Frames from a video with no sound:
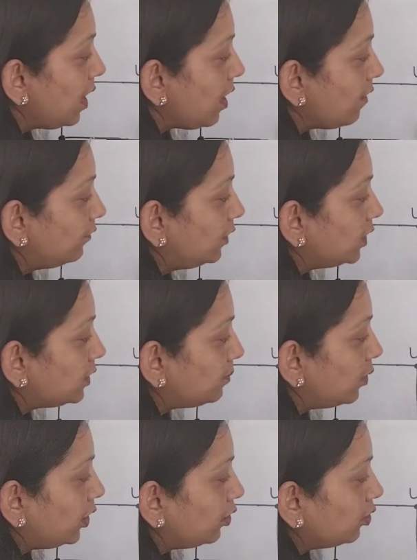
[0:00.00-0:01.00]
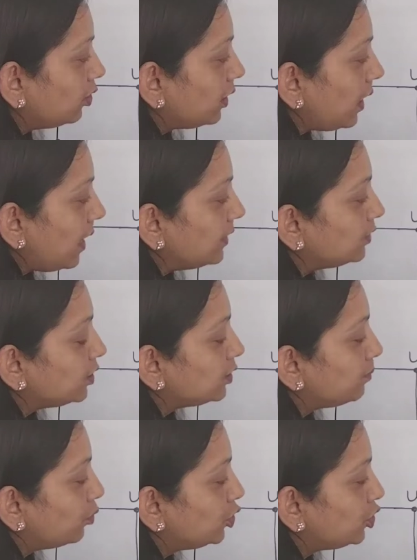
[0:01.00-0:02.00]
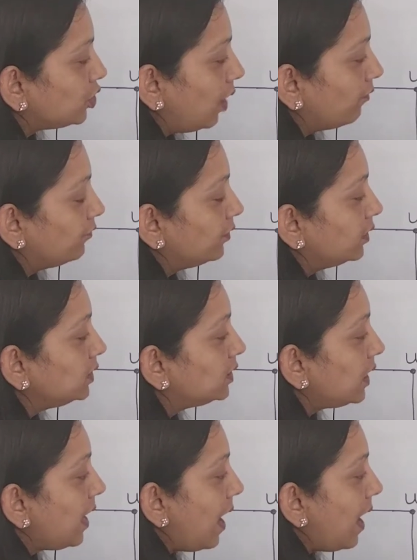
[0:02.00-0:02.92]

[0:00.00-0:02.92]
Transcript: If this particular edge is pushed upwards